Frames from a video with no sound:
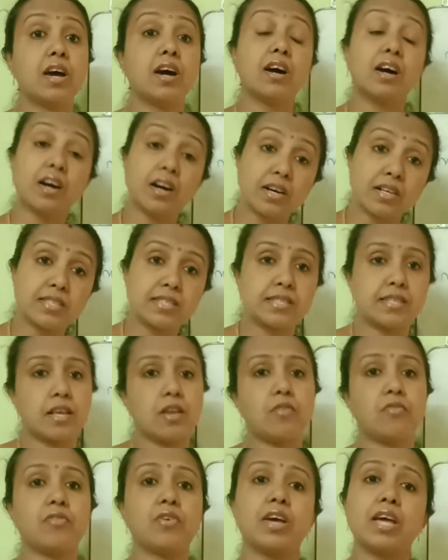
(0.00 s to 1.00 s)

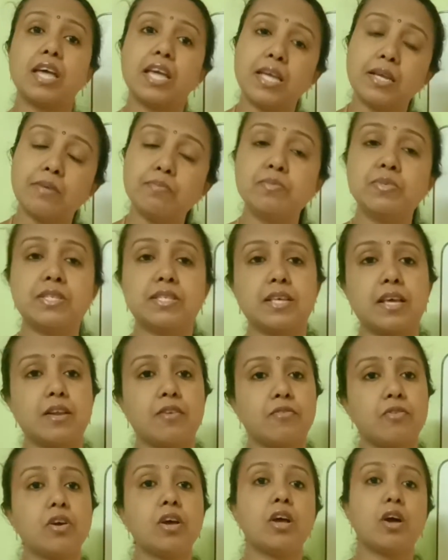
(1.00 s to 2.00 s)
herself,
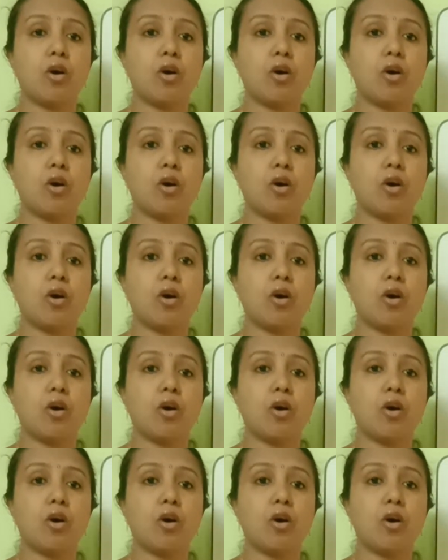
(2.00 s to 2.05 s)
himself,